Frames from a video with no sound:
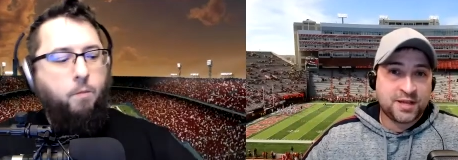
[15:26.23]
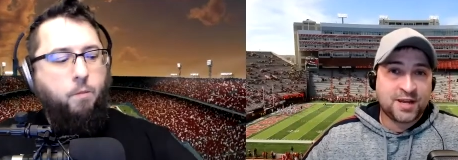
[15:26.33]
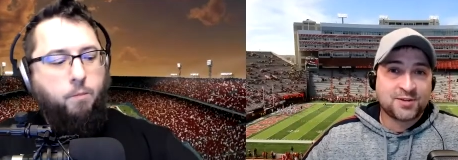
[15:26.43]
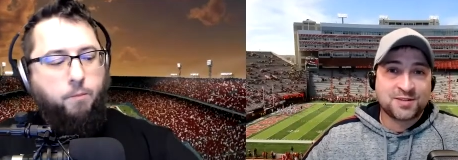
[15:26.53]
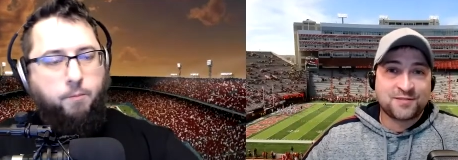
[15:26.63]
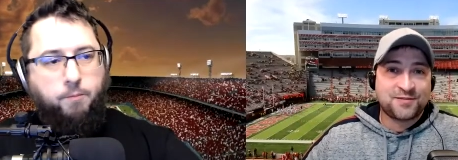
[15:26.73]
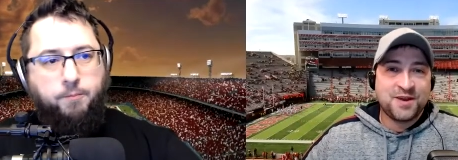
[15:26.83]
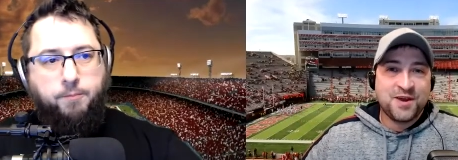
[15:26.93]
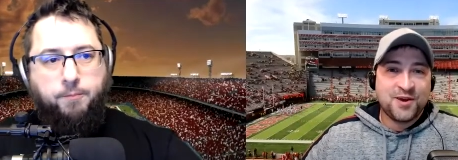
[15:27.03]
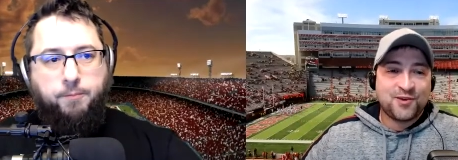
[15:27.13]
Speaker 1: years of
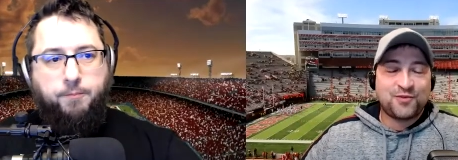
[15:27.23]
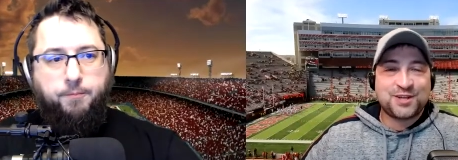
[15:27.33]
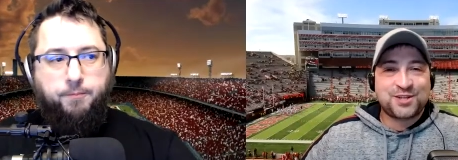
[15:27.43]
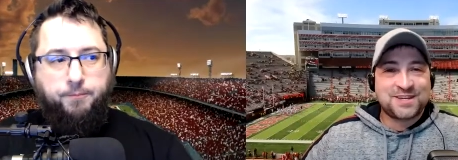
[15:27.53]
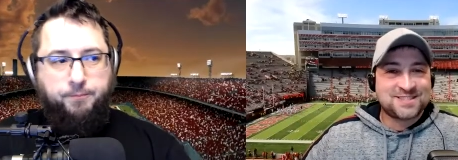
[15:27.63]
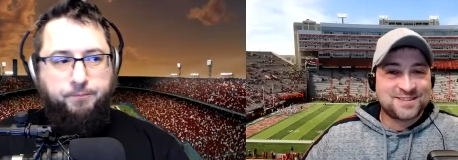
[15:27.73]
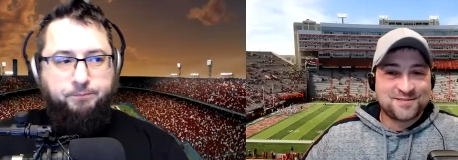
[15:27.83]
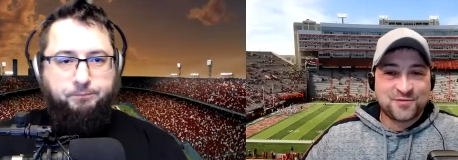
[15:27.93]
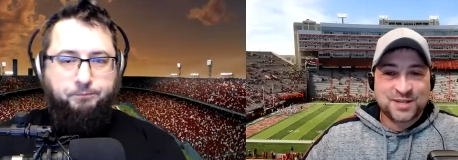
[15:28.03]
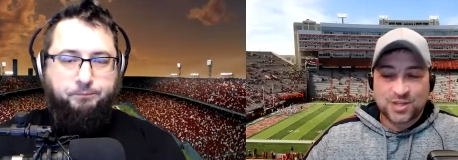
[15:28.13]
wish lists
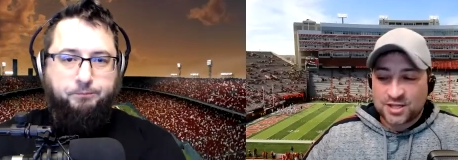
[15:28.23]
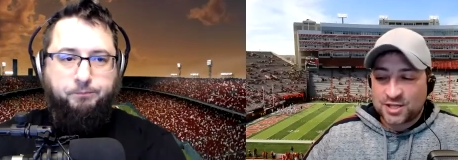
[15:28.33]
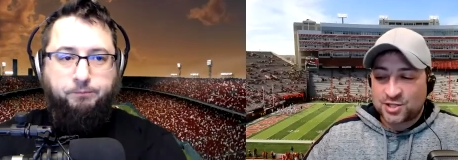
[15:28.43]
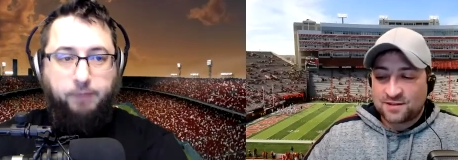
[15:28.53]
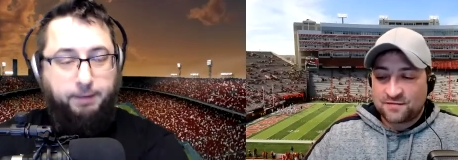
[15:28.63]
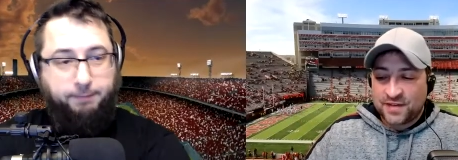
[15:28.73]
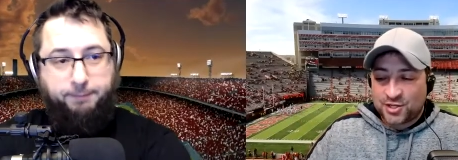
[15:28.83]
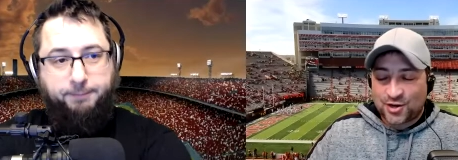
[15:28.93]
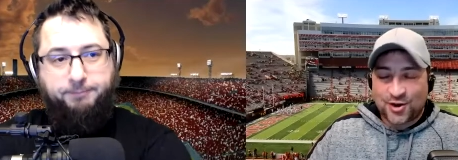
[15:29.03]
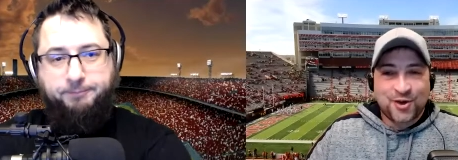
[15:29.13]
and wish list and
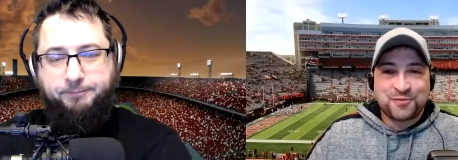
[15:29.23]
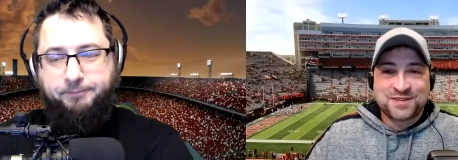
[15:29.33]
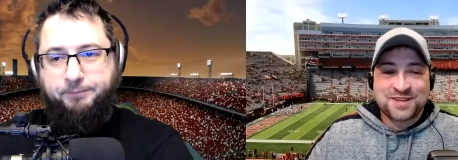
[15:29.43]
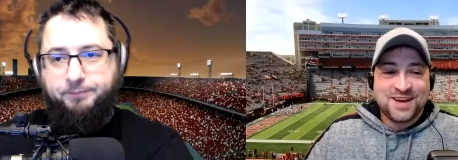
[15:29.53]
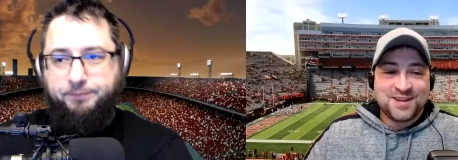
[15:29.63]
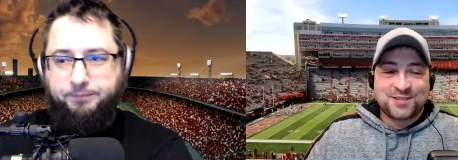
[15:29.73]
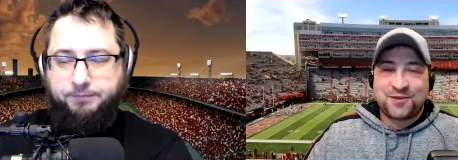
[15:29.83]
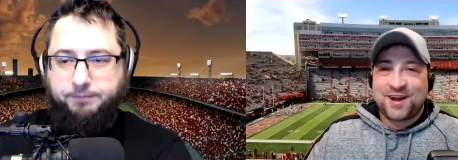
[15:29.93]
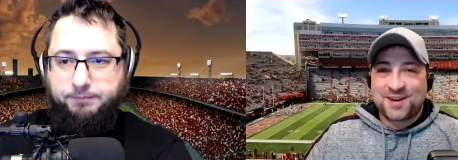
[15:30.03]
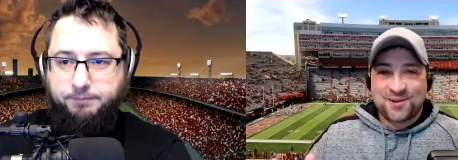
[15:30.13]
future hopes. So
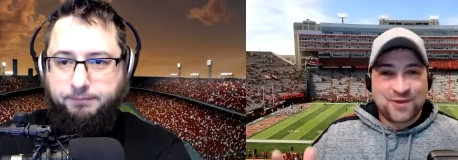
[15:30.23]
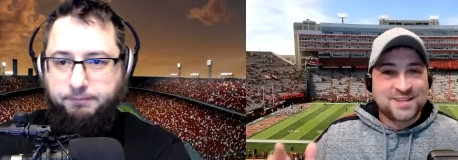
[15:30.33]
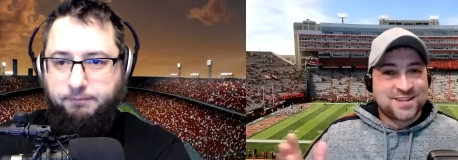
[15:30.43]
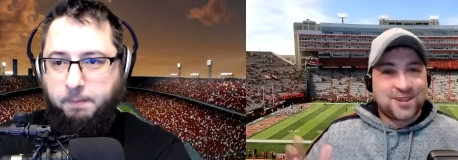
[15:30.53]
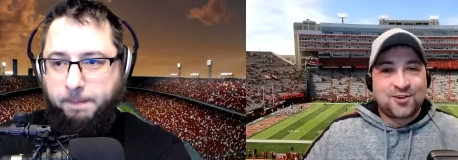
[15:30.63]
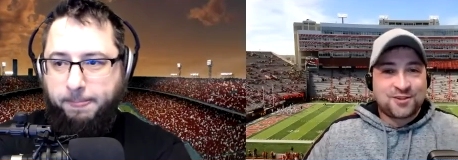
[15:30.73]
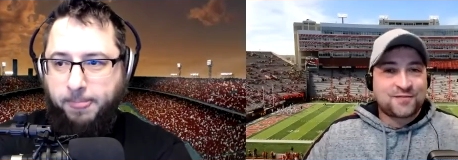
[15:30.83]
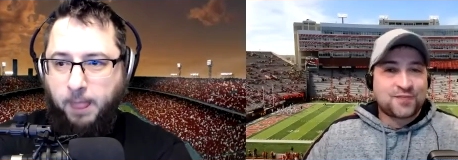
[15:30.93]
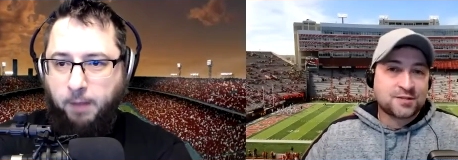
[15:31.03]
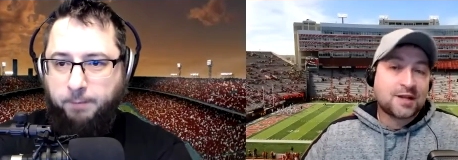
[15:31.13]
we're not going to waste it all on the
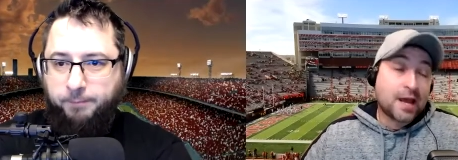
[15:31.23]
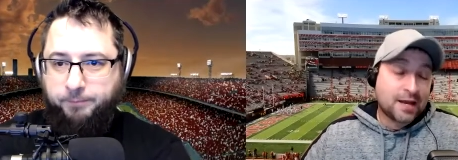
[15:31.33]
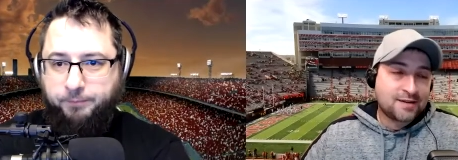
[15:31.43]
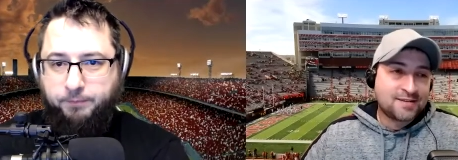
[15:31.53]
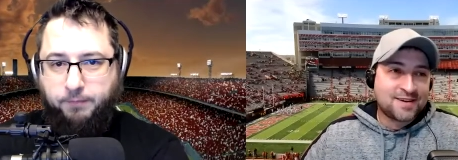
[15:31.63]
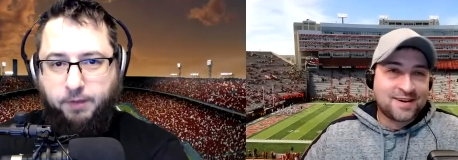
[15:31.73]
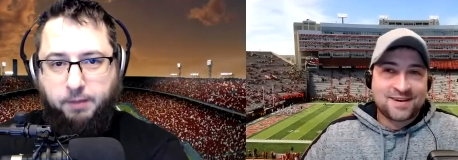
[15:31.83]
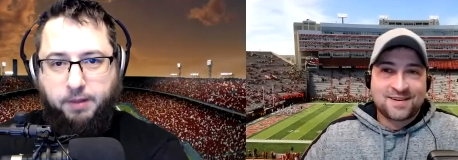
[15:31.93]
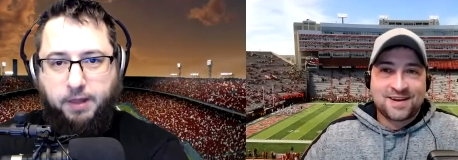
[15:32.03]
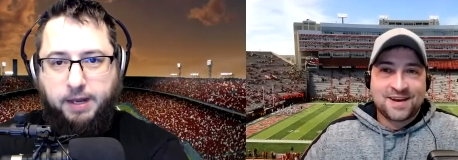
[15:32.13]
first night. Got
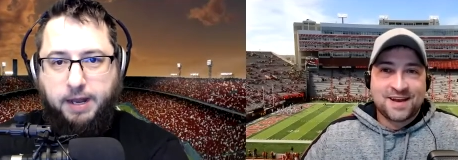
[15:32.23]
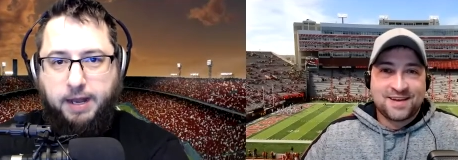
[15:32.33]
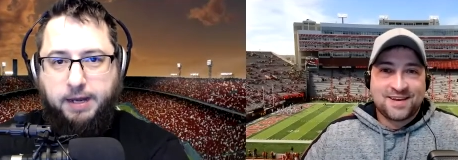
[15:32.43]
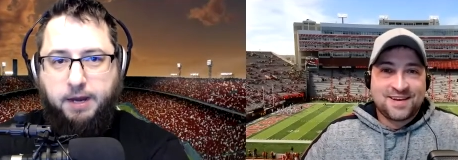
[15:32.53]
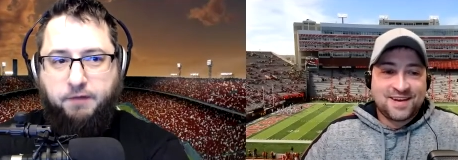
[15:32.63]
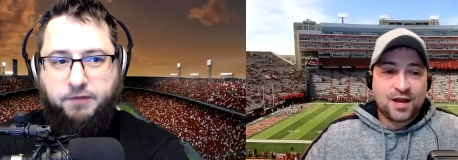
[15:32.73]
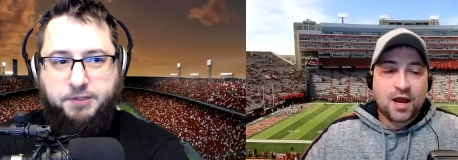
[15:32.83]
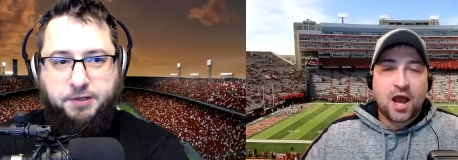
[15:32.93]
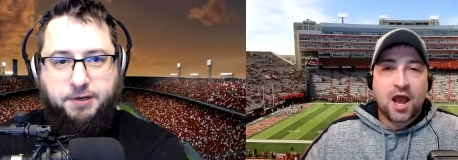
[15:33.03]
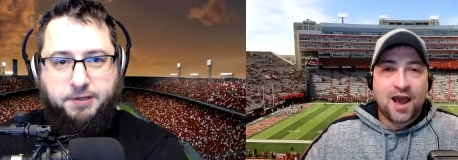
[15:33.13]
a uh, lot
Speaker 2: of hot air for two
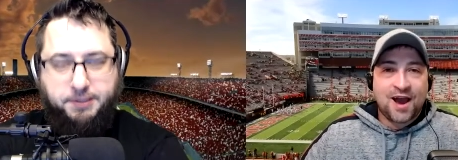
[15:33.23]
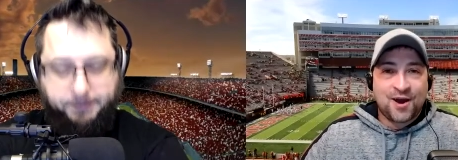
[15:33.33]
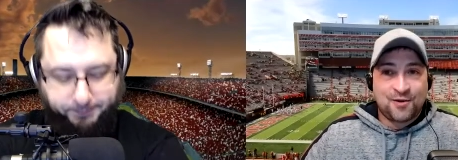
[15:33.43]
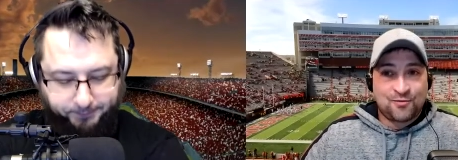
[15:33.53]
years.
Speaker 1: Uh,